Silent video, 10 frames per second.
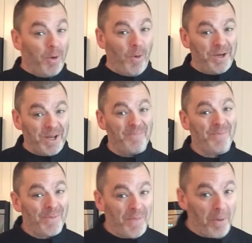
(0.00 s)
I'll warn you,
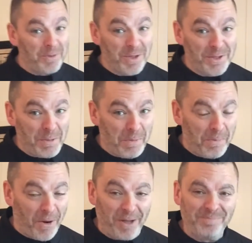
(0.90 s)
that was the simple
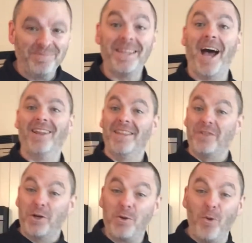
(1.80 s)
part. Now let
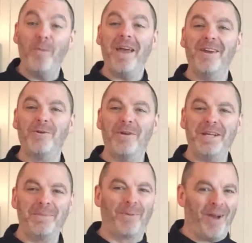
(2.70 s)
the gourmet
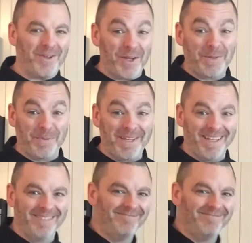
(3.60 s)
ingredient process begin.